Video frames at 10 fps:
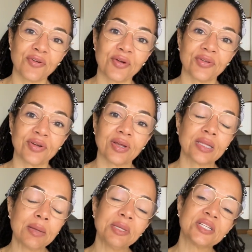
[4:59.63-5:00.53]
further,
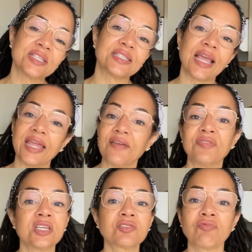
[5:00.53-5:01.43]
let me just say,
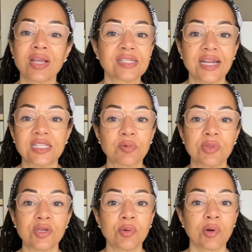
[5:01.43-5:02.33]
if this resonates
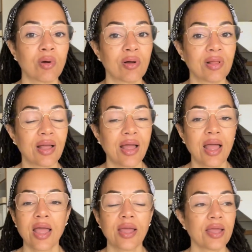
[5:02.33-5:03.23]
with you at all,
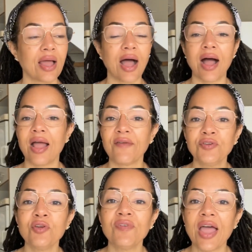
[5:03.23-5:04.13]

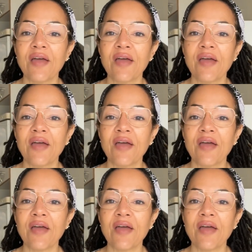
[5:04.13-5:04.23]
if you've